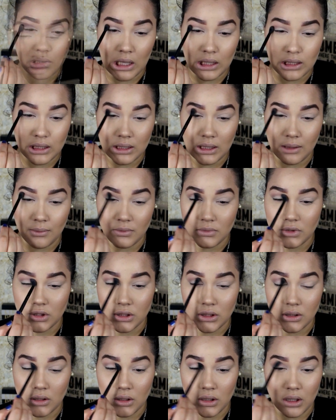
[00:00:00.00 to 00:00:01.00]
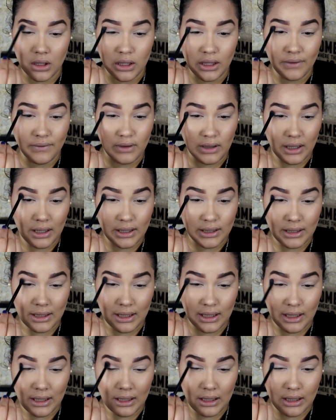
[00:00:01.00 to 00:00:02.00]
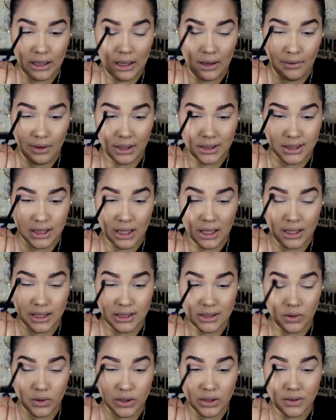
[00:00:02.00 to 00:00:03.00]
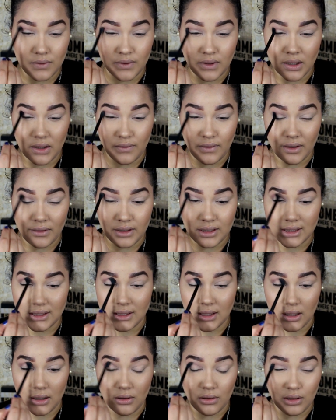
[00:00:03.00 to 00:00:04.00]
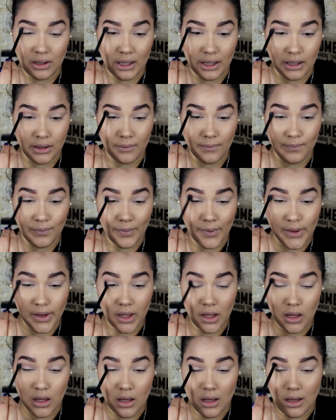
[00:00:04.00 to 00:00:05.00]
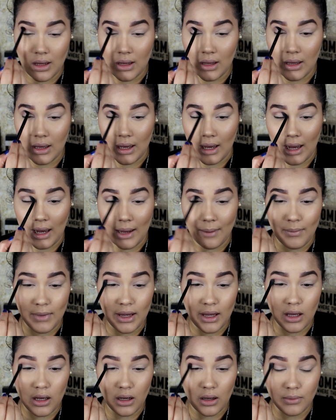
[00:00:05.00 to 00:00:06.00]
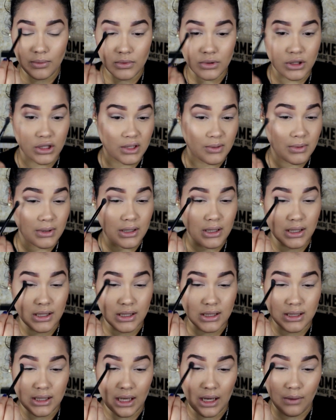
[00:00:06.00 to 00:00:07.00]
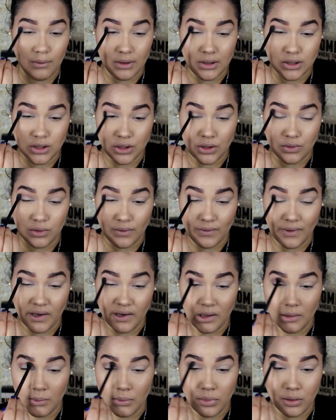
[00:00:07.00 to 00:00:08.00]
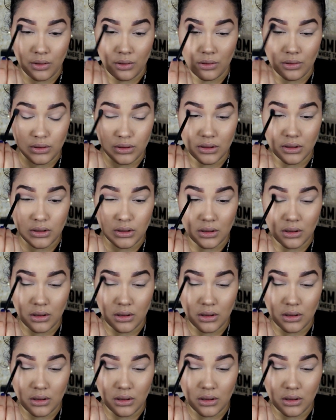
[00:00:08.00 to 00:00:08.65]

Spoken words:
I think I'm just going to leave it like that. How I said, it's going to be a very subtle, like, eye makeup just because I want to do a very bold.